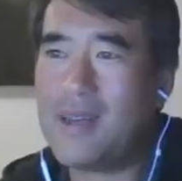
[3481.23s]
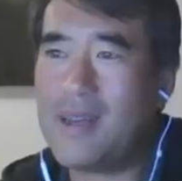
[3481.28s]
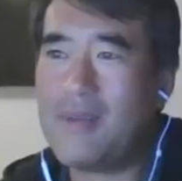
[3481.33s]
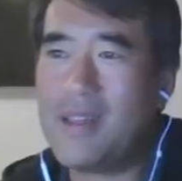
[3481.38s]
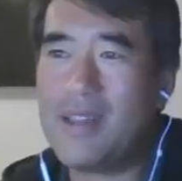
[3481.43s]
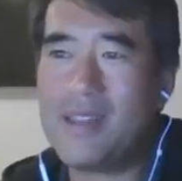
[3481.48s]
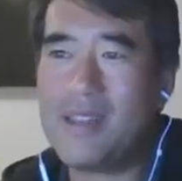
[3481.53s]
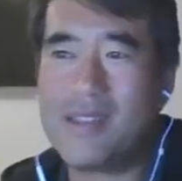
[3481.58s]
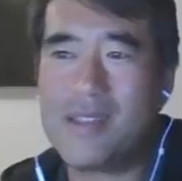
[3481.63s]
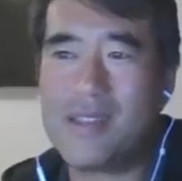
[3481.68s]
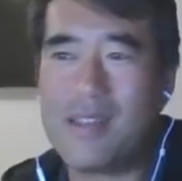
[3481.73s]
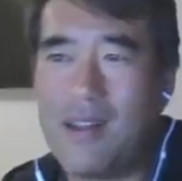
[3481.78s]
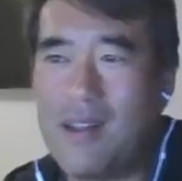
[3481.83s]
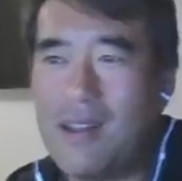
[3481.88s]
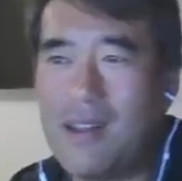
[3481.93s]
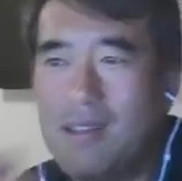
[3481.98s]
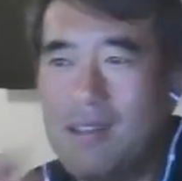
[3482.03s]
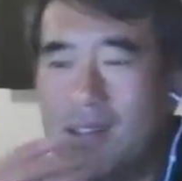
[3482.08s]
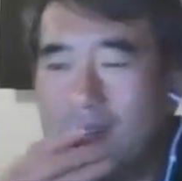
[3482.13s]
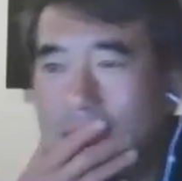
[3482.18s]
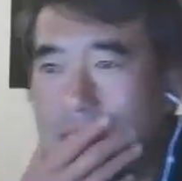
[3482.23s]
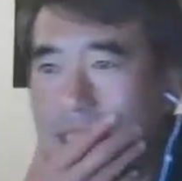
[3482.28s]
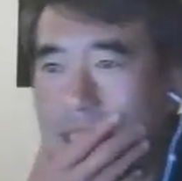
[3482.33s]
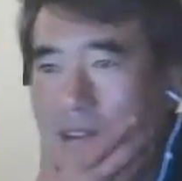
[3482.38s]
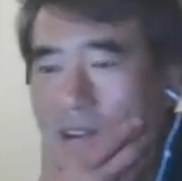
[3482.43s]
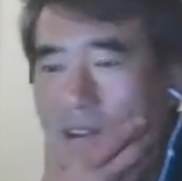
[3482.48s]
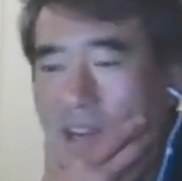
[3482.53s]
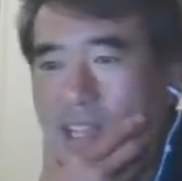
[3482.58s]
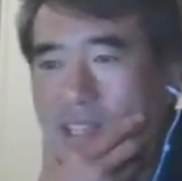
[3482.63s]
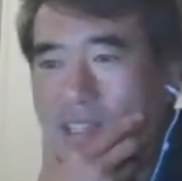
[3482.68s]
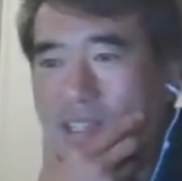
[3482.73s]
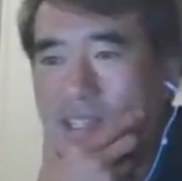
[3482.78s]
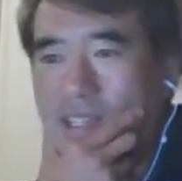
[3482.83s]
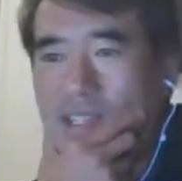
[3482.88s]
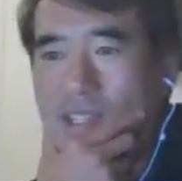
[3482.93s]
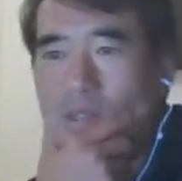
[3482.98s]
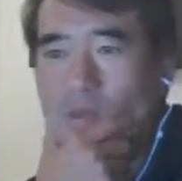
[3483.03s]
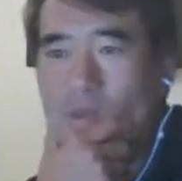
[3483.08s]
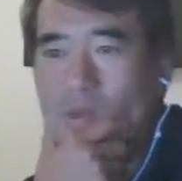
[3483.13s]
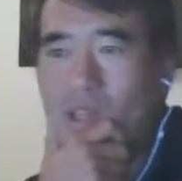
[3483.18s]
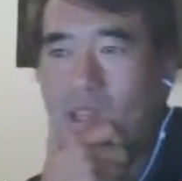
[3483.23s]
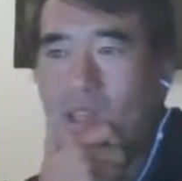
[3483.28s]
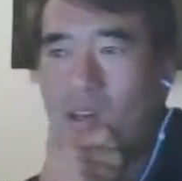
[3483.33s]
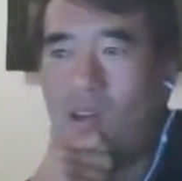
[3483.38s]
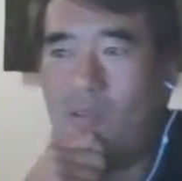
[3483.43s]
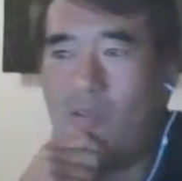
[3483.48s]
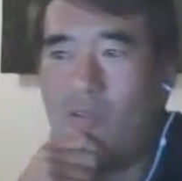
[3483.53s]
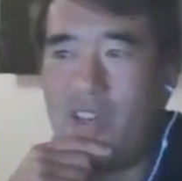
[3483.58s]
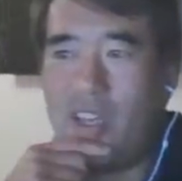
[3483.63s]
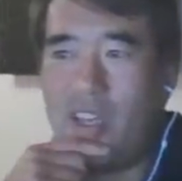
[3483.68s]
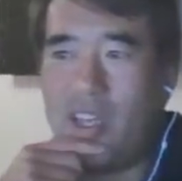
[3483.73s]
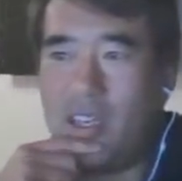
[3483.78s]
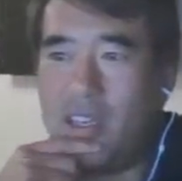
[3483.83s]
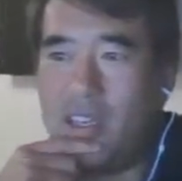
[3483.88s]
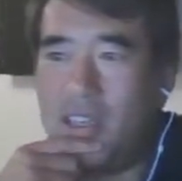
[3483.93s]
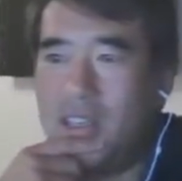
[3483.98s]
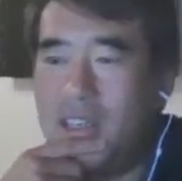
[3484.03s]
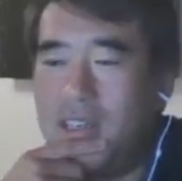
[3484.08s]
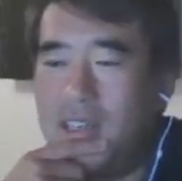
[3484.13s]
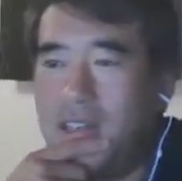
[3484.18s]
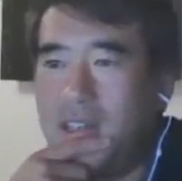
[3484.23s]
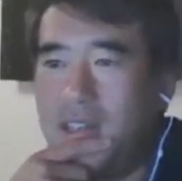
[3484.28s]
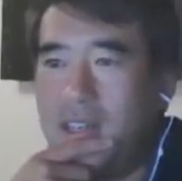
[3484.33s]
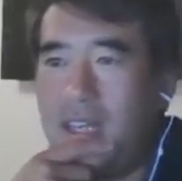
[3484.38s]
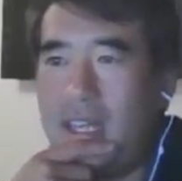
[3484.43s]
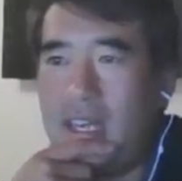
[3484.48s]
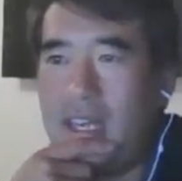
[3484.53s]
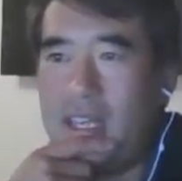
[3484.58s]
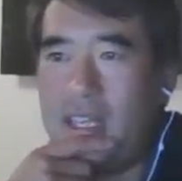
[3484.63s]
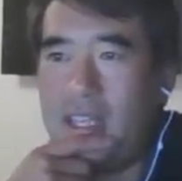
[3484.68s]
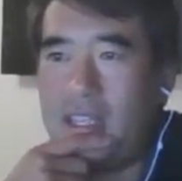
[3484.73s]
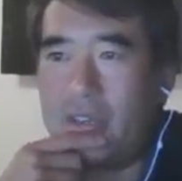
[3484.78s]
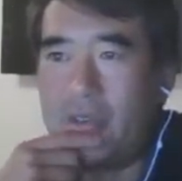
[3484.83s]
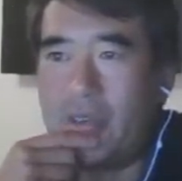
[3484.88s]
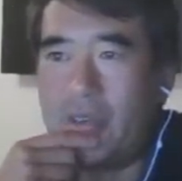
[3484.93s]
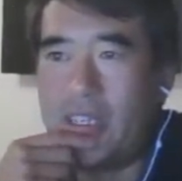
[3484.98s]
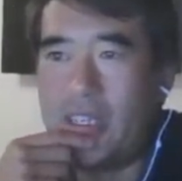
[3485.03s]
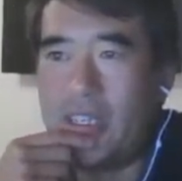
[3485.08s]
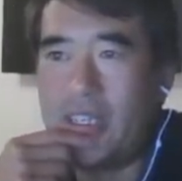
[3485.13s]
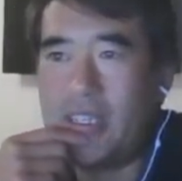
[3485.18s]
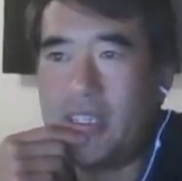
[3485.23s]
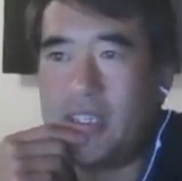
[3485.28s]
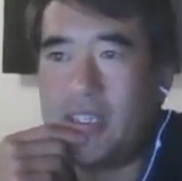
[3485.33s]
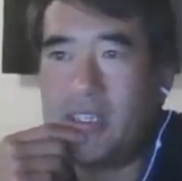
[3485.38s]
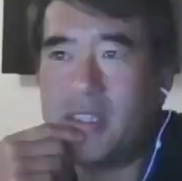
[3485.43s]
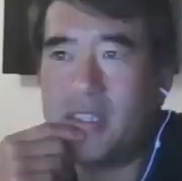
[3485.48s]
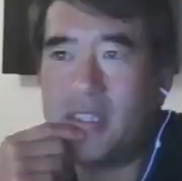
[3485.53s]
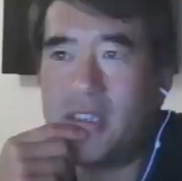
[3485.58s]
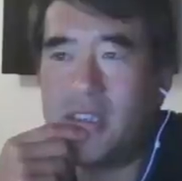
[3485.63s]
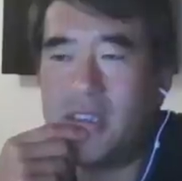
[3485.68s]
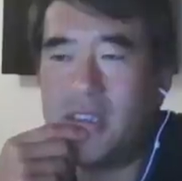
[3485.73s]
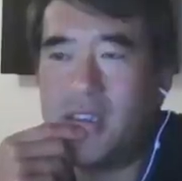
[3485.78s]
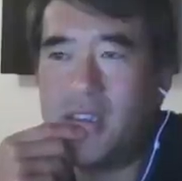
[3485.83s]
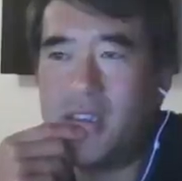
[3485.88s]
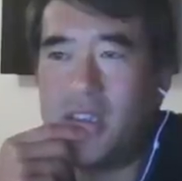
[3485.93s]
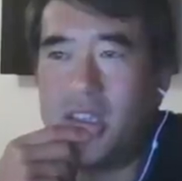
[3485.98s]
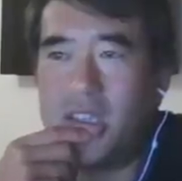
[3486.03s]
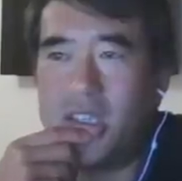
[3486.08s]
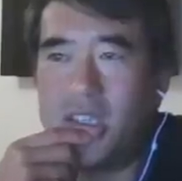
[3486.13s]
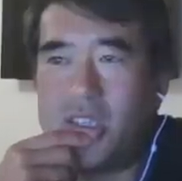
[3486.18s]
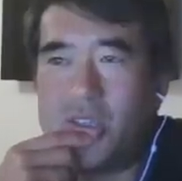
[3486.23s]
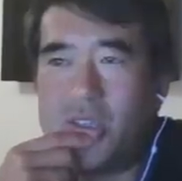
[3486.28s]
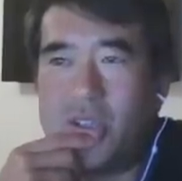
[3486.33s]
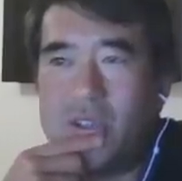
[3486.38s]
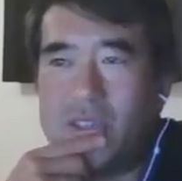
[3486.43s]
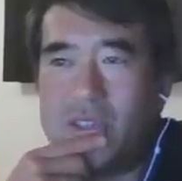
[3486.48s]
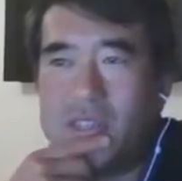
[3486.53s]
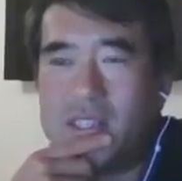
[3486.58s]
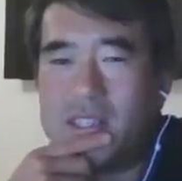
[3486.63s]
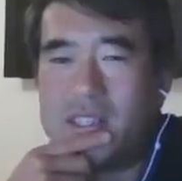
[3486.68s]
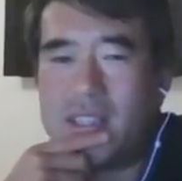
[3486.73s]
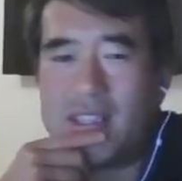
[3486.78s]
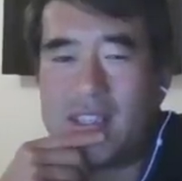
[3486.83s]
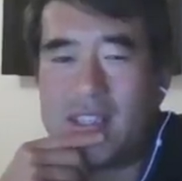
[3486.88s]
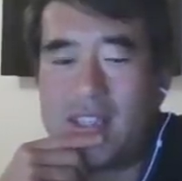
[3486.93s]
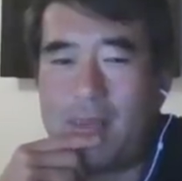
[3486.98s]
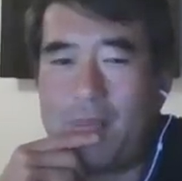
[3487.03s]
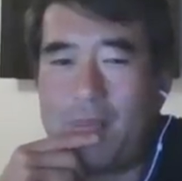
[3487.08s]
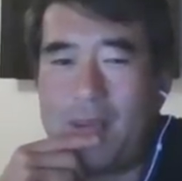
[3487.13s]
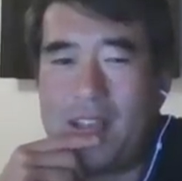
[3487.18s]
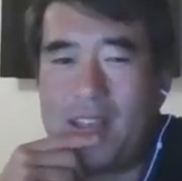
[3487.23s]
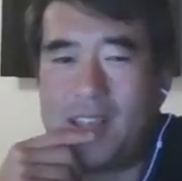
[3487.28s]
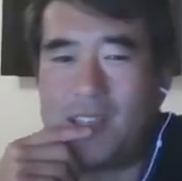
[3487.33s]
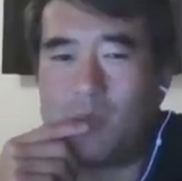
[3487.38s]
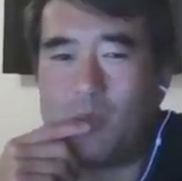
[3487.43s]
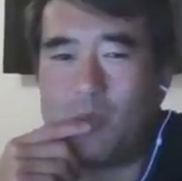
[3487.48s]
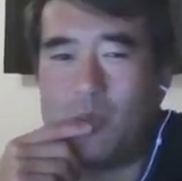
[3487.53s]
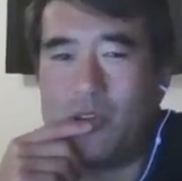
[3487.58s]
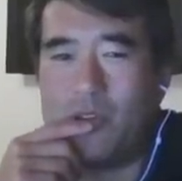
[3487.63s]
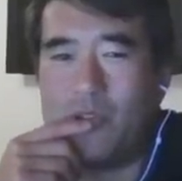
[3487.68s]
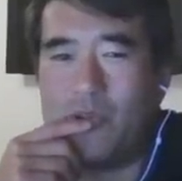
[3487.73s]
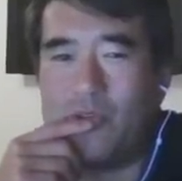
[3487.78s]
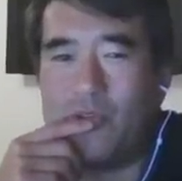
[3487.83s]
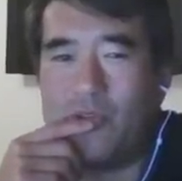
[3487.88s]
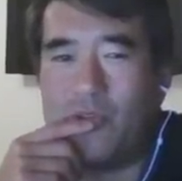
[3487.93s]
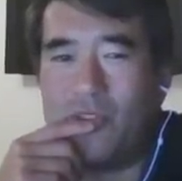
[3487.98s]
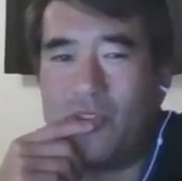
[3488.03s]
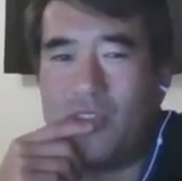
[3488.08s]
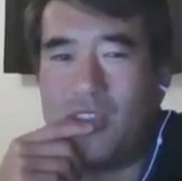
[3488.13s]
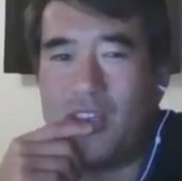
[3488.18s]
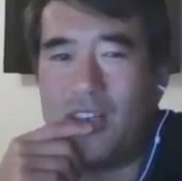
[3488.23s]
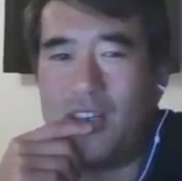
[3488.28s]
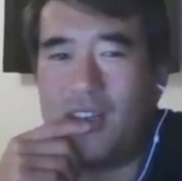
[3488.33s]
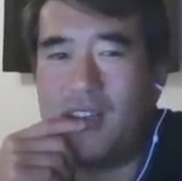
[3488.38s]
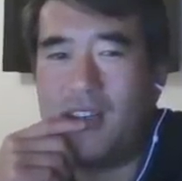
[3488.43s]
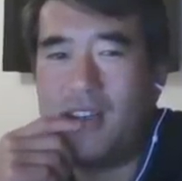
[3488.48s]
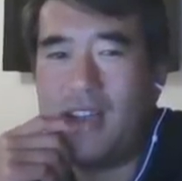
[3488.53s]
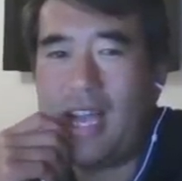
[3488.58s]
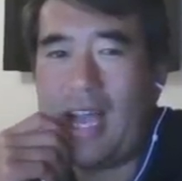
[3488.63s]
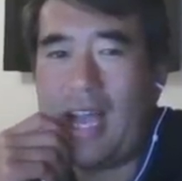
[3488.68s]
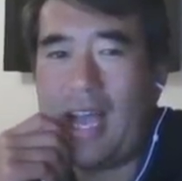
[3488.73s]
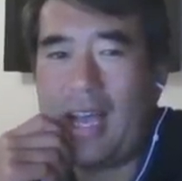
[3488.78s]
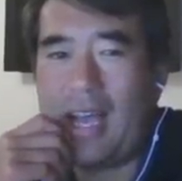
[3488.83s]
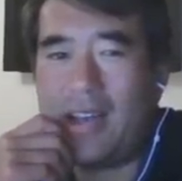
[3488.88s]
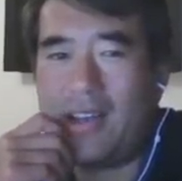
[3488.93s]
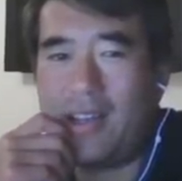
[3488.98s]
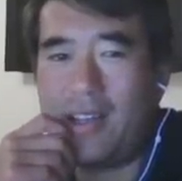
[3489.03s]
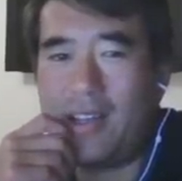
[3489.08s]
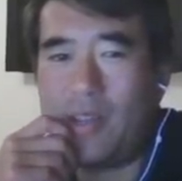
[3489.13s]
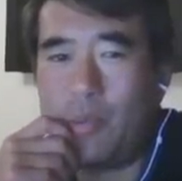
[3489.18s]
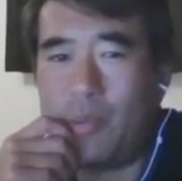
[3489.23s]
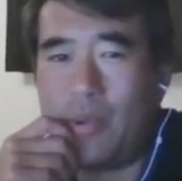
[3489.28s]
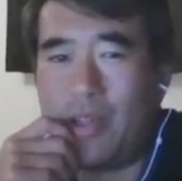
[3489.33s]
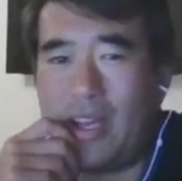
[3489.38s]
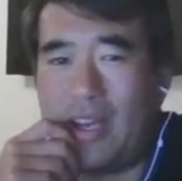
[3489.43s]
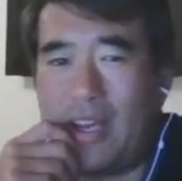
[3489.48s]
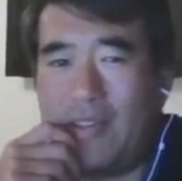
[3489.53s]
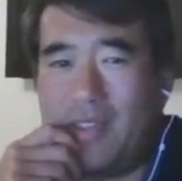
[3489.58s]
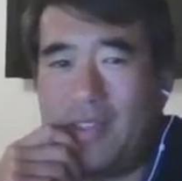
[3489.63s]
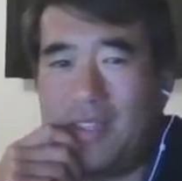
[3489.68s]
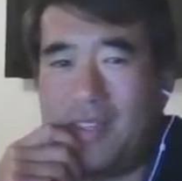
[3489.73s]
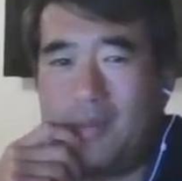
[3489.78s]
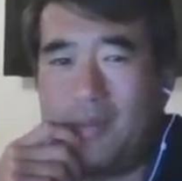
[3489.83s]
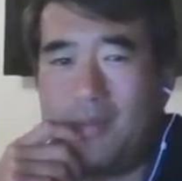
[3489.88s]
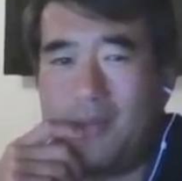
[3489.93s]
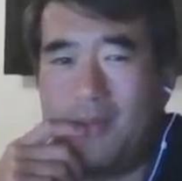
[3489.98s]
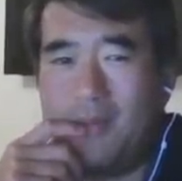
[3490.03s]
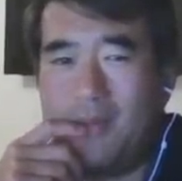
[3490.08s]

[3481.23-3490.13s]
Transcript: I mean, just all of this strangeness with COVID and injuries. And did you hear this thing that they might just add another playoff team?